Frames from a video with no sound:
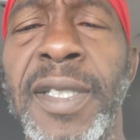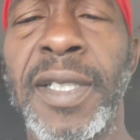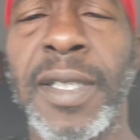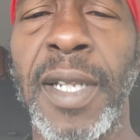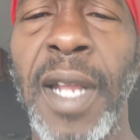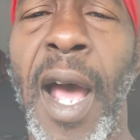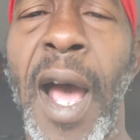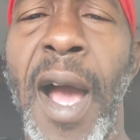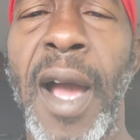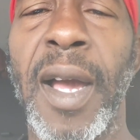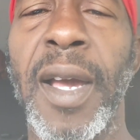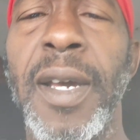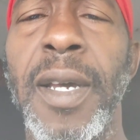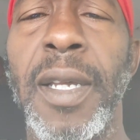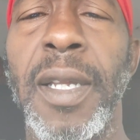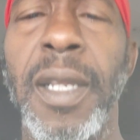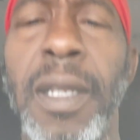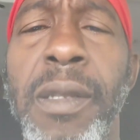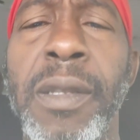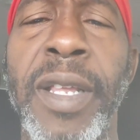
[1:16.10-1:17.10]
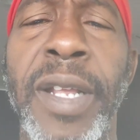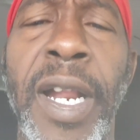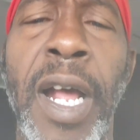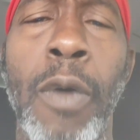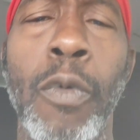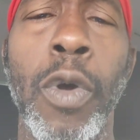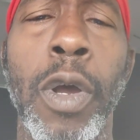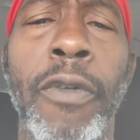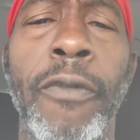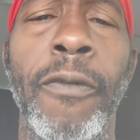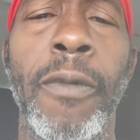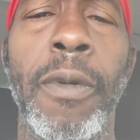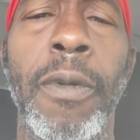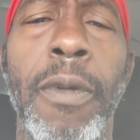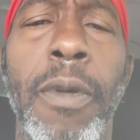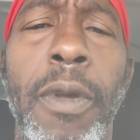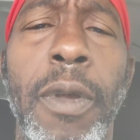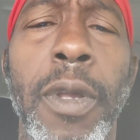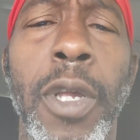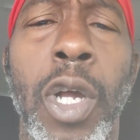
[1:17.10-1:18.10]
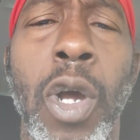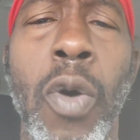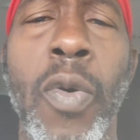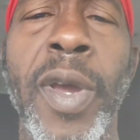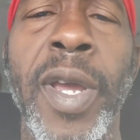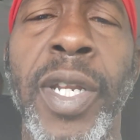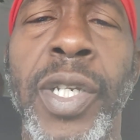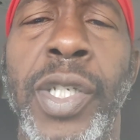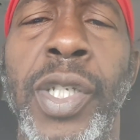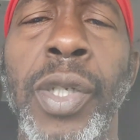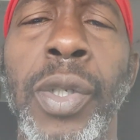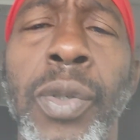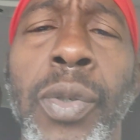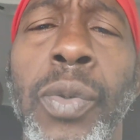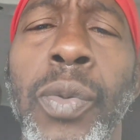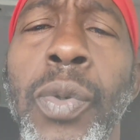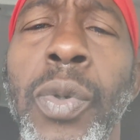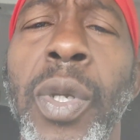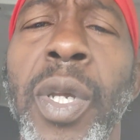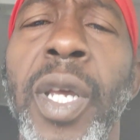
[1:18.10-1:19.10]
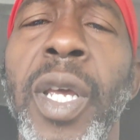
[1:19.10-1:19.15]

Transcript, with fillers: stock that I would go into,